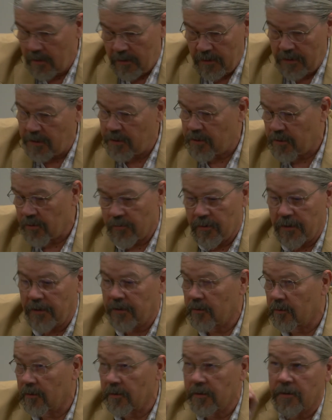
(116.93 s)
teacher
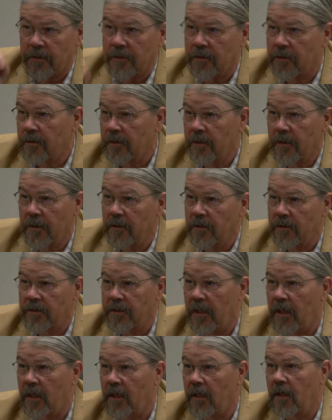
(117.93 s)
resources,
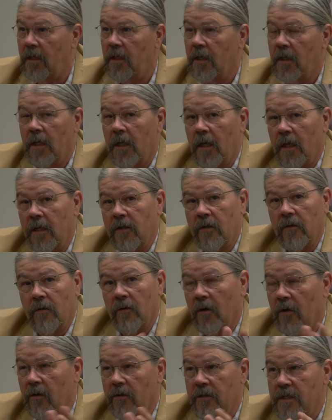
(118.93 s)
SEND, and there
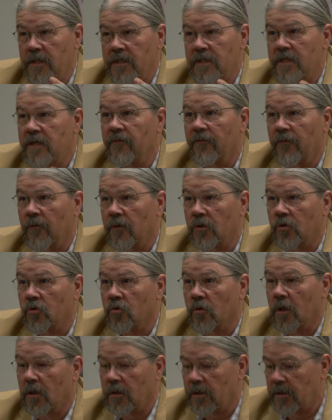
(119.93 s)
are these different
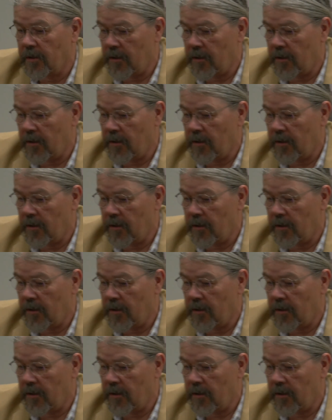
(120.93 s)
trunks.